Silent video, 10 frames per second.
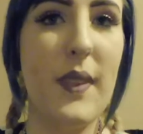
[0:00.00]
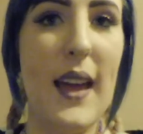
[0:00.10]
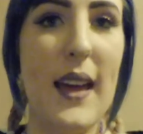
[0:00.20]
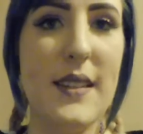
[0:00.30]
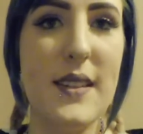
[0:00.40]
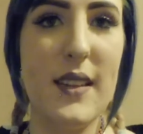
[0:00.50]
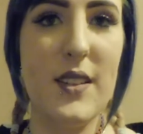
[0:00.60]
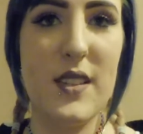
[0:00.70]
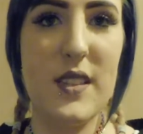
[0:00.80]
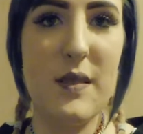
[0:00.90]
And they
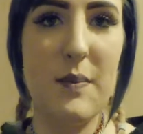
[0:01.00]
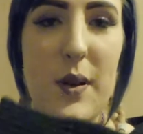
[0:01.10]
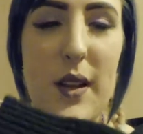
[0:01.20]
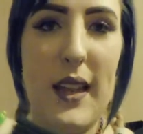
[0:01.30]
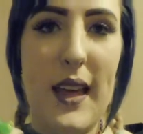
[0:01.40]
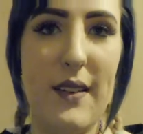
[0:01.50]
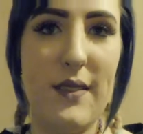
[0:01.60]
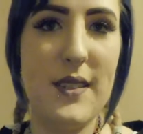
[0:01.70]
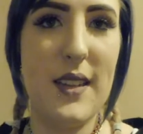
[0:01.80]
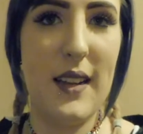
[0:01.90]
just pull
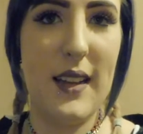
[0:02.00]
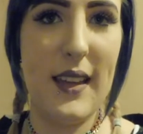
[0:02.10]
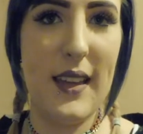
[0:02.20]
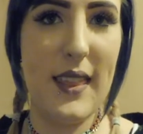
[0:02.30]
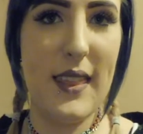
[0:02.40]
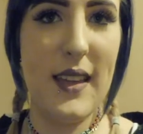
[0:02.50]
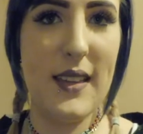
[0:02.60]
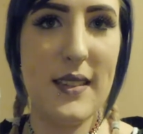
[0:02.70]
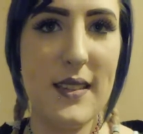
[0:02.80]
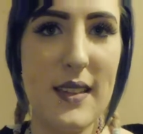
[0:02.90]
out like
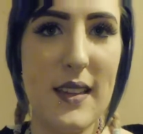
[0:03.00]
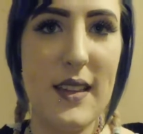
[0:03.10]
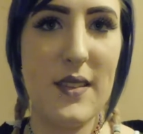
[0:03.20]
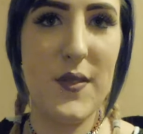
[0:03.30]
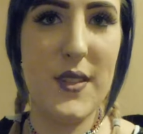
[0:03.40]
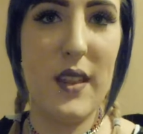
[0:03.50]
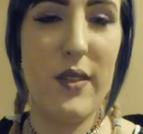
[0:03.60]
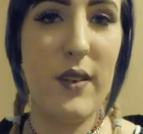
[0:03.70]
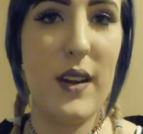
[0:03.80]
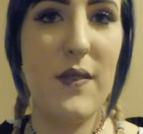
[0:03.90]
this, and there's obviously
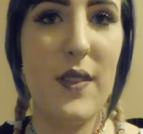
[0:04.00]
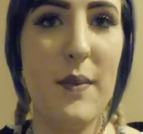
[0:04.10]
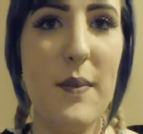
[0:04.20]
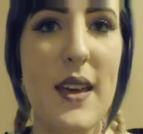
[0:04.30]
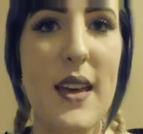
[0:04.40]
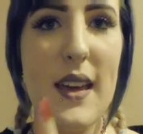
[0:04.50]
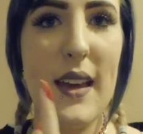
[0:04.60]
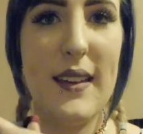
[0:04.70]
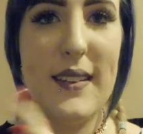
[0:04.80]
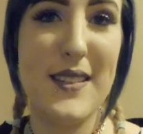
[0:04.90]
three of them,
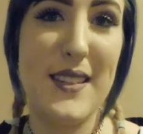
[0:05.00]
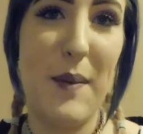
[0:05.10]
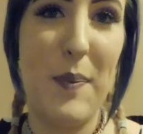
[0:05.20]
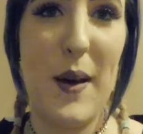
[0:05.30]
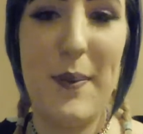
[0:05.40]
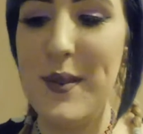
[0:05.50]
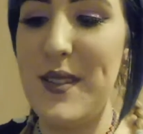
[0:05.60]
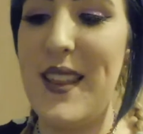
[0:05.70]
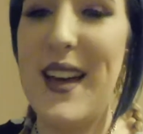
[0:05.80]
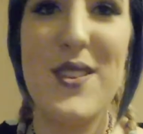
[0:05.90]
and they're purple,
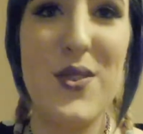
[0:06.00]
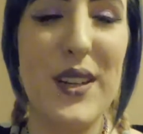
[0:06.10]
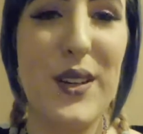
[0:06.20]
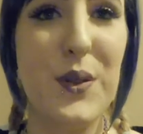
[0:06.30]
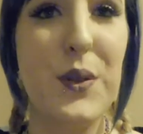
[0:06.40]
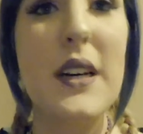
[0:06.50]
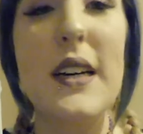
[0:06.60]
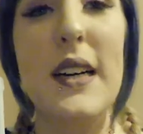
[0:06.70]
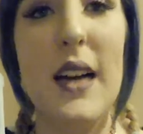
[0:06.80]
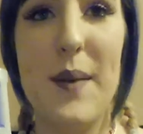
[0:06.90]
so that's really cool.
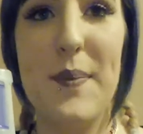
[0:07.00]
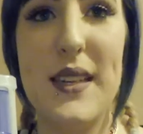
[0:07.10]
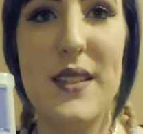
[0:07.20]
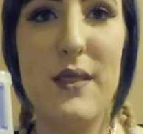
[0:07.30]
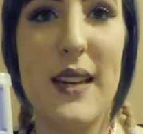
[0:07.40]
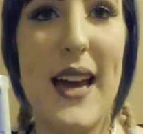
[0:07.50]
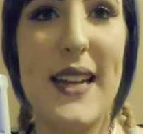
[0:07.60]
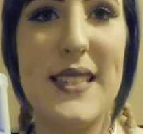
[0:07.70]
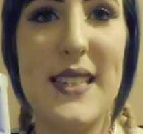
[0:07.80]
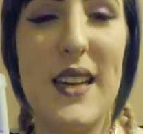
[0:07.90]
These are really
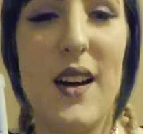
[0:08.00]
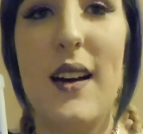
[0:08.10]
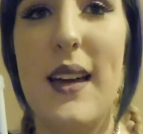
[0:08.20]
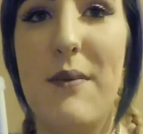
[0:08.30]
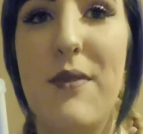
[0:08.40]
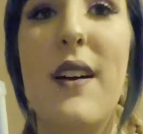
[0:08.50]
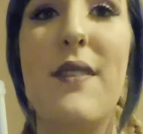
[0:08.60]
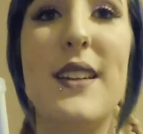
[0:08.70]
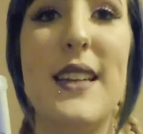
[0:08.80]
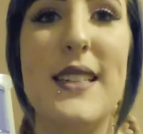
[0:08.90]
handy. I am
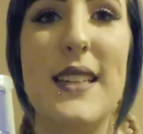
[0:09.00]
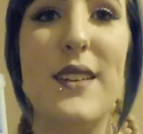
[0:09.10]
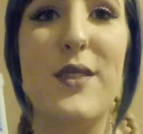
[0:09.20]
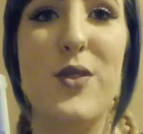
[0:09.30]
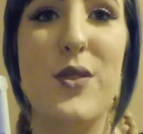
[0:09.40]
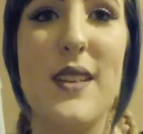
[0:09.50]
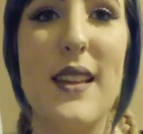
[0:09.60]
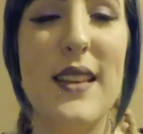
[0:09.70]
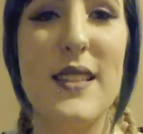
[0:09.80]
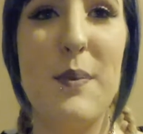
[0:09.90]
forever needing little drawers like
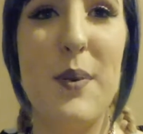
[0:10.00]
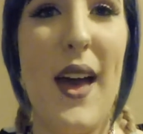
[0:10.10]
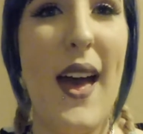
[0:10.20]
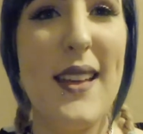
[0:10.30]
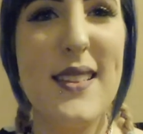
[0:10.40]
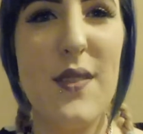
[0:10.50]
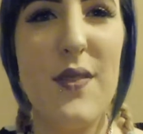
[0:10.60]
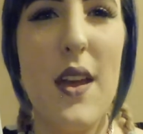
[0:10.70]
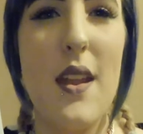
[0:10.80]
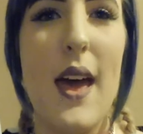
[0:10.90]
this to put hair stuff
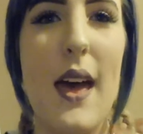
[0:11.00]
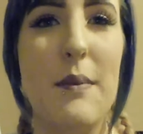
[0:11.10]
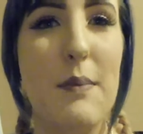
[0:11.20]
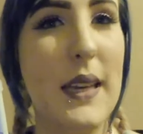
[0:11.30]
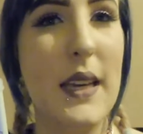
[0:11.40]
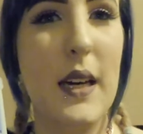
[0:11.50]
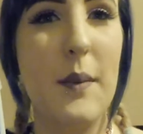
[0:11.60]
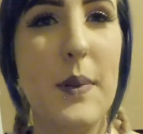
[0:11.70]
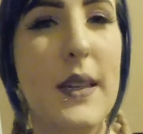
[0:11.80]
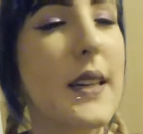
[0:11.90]
in and
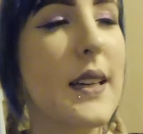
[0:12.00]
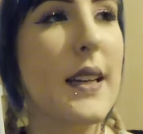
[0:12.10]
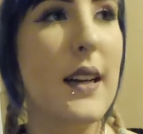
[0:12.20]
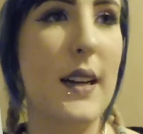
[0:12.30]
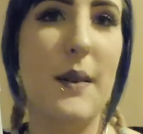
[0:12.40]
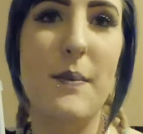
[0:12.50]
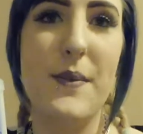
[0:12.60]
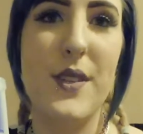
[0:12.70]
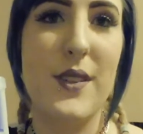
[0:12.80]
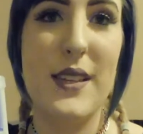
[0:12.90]
makeup,
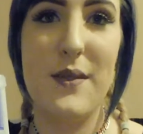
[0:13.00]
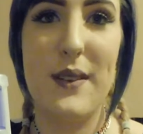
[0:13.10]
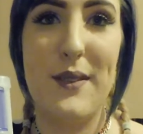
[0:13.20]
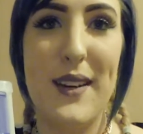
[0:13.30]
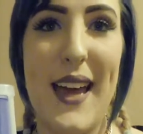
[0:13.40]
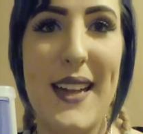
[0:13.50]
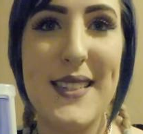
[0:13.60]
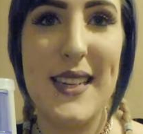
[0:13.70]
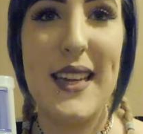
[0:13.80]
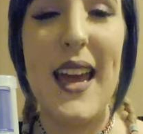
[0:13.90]
so these are really, really
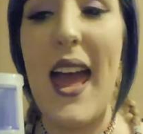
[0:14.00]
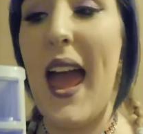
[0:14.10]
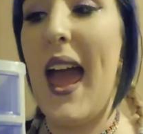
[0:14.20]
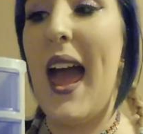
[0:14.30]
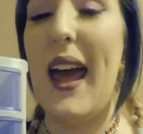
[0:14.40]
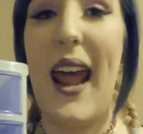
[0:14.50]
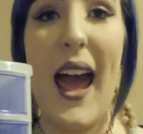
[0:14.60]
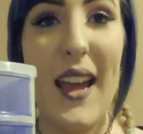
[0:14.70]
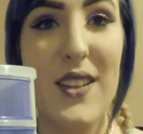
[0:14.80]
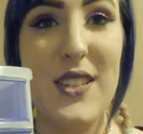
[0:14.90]
handy. And
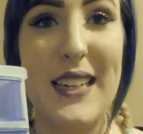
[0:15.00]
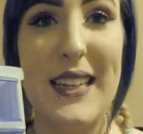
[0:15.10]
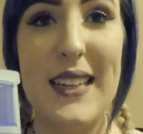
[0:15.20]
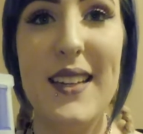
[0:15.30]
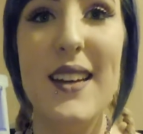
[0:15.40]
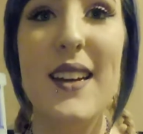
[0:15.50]
actually,